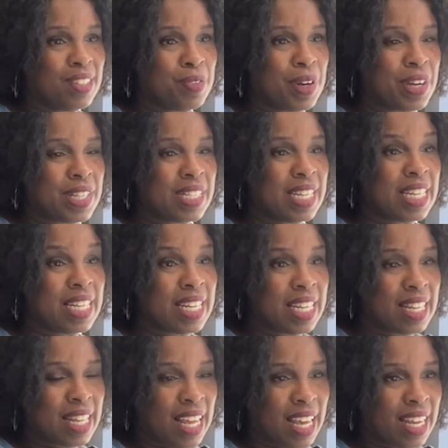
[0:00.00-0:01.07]
Whereas he
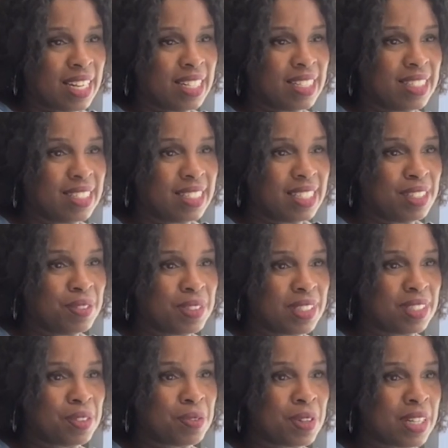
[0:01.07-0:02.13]
did that. He
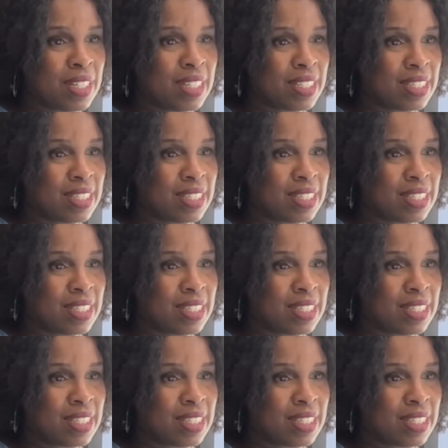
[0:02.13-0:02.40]
was the one